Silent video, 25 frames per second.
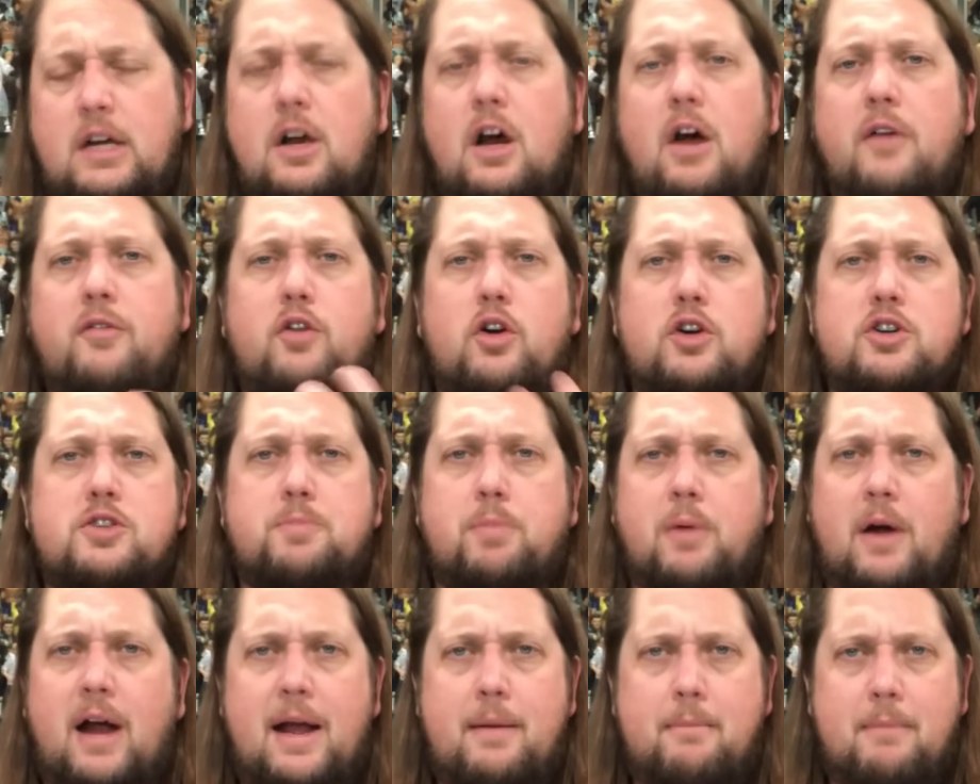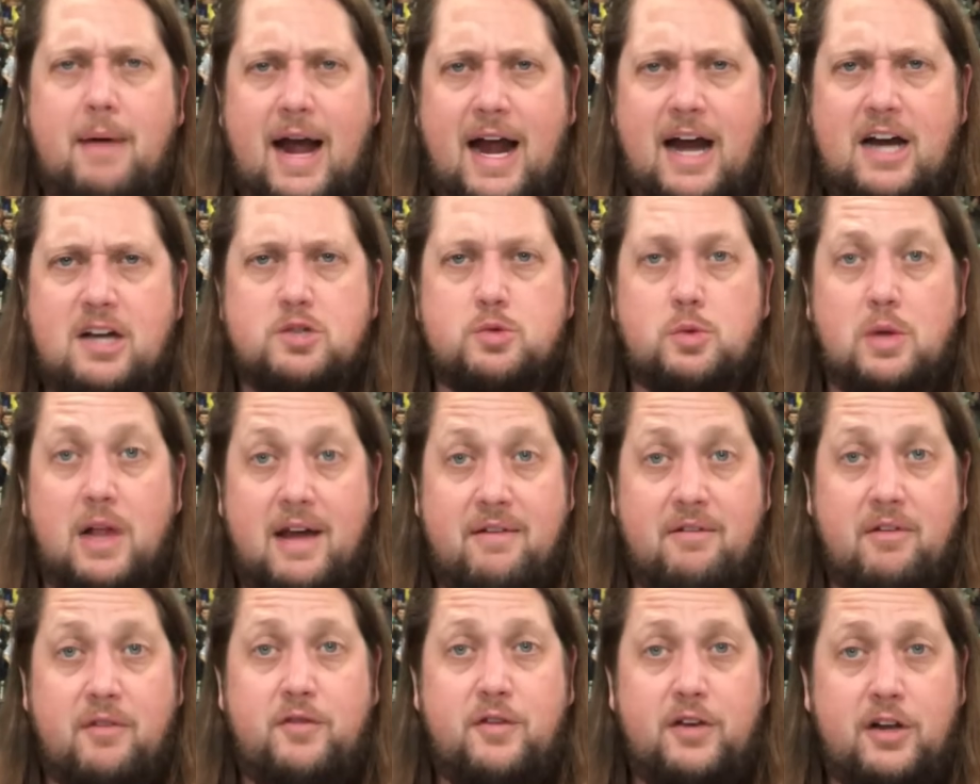Of course, Brian Myers will
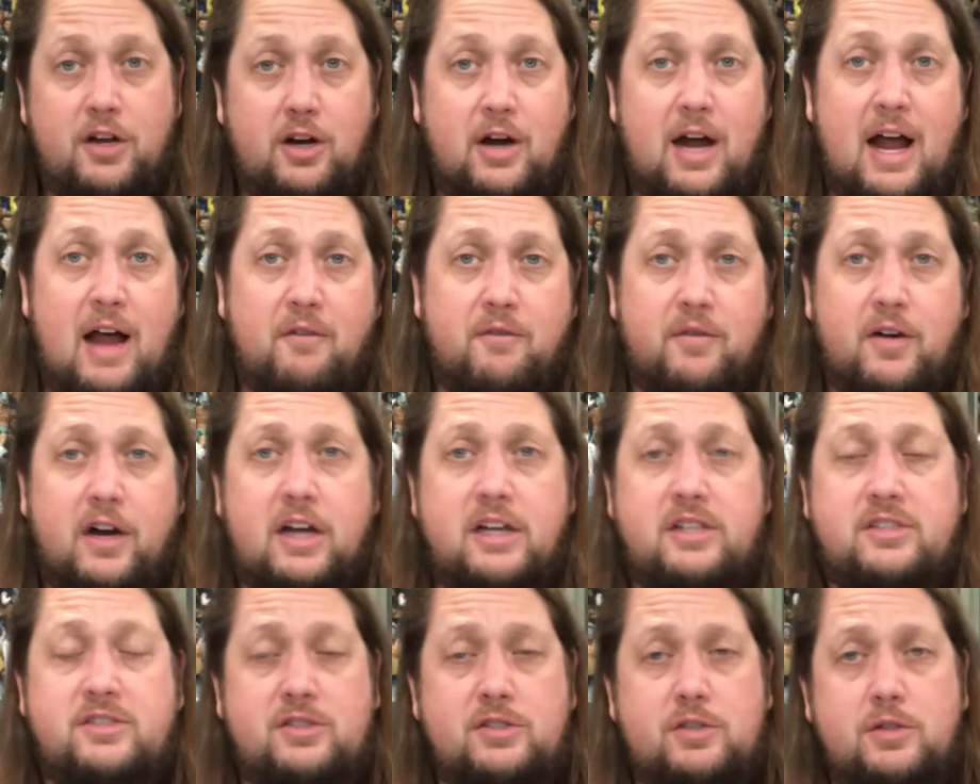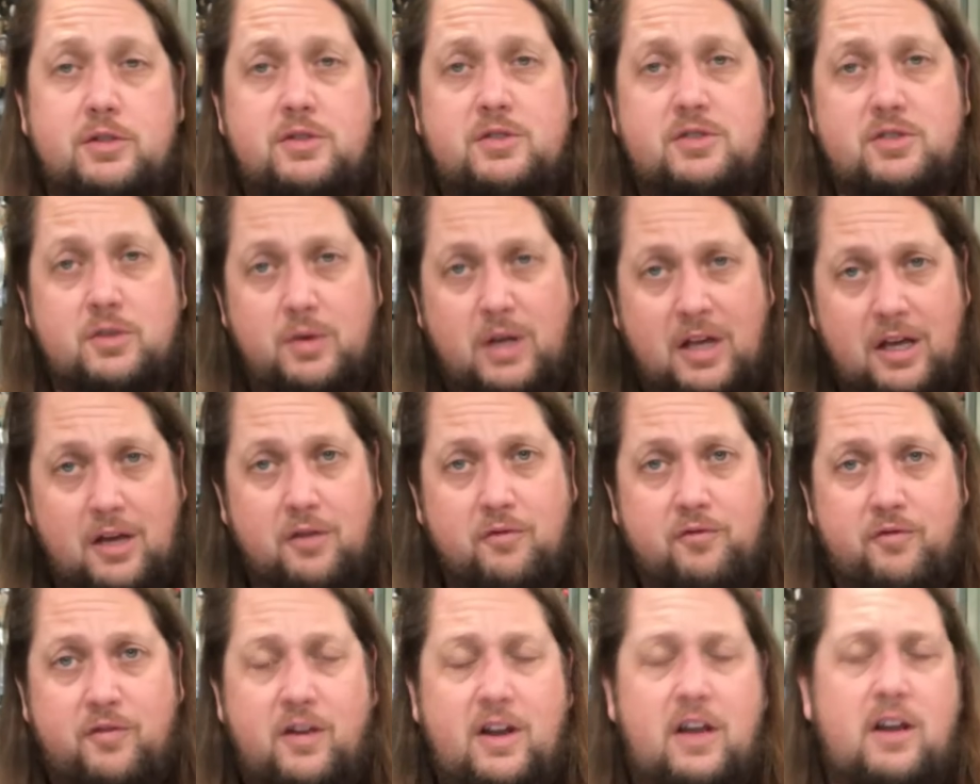have a figure out very soon, so he could
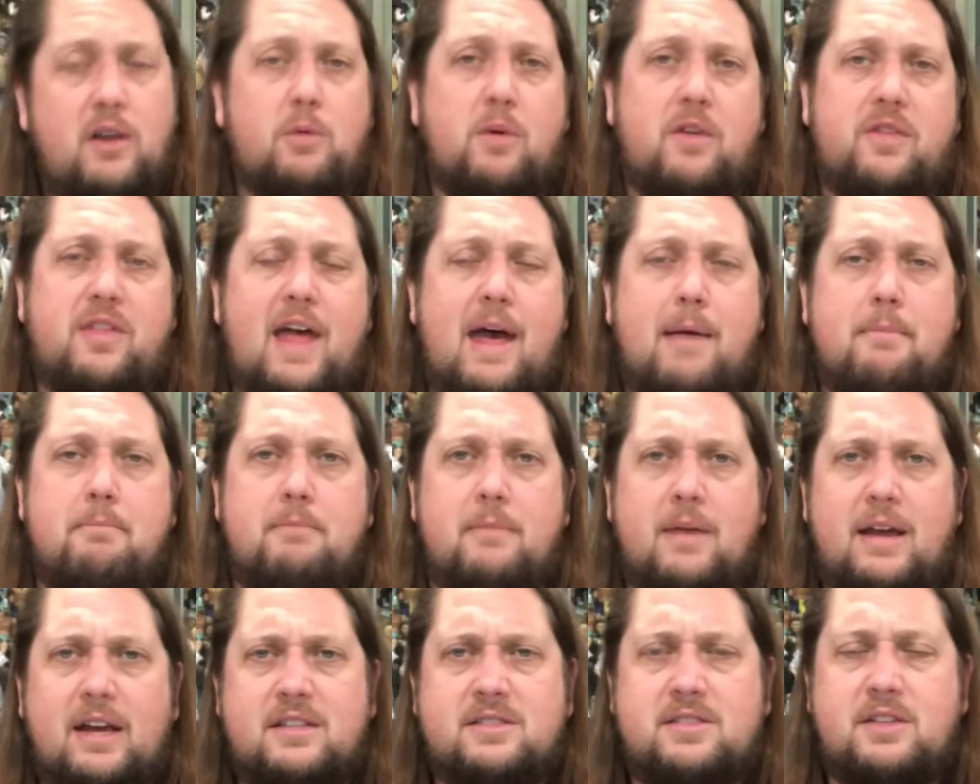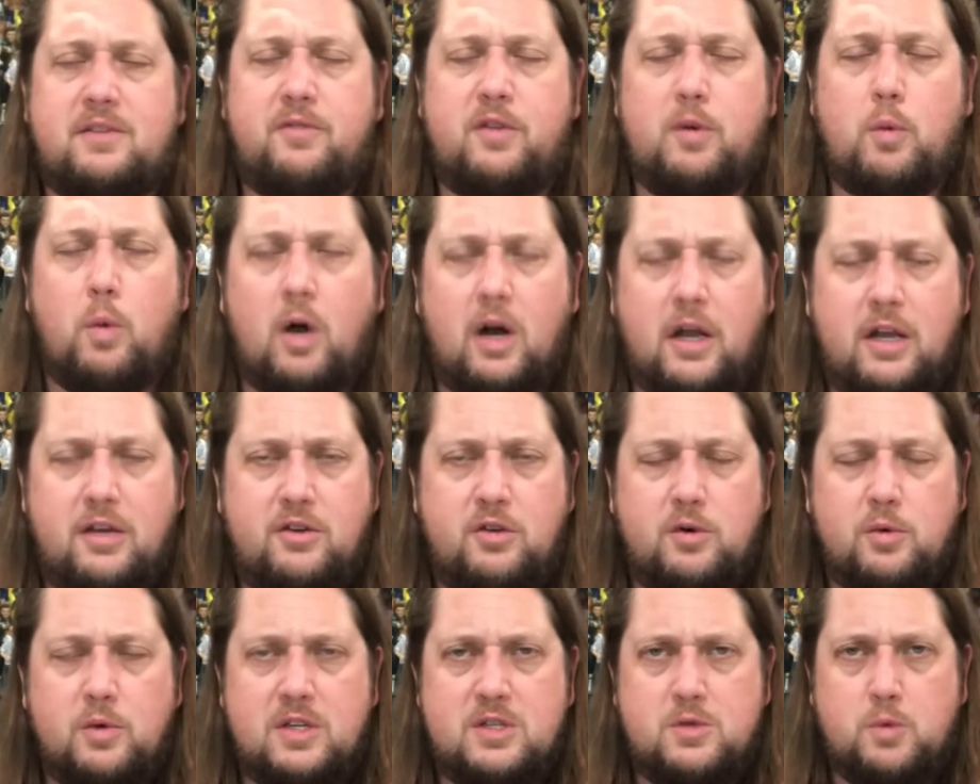fit in with that mix if he wanted
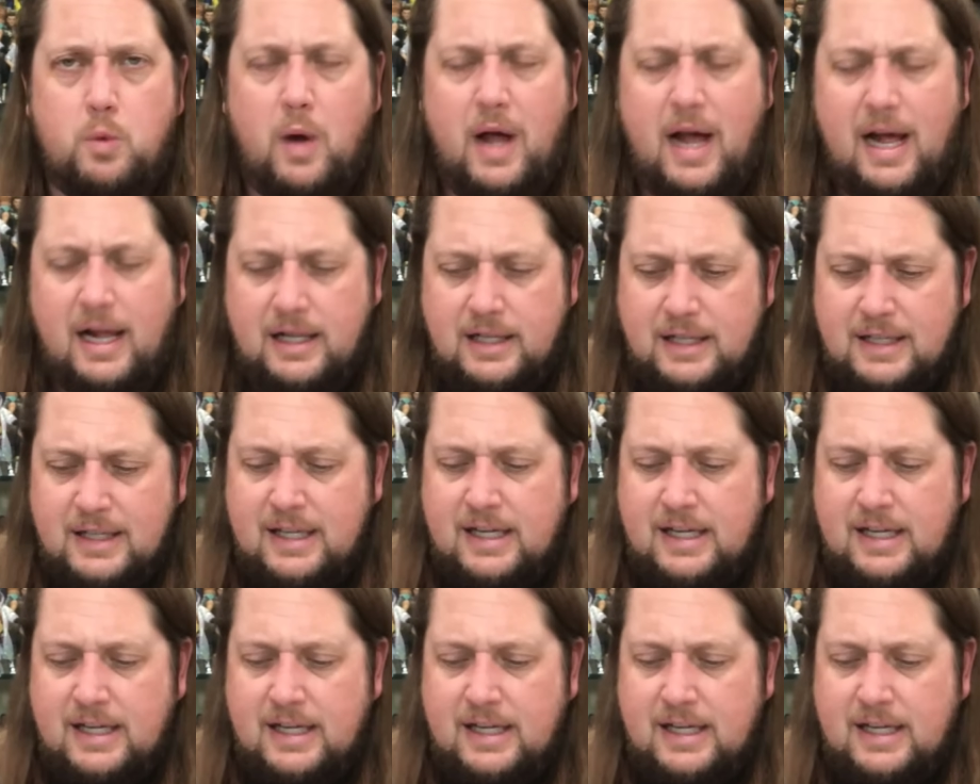to as well.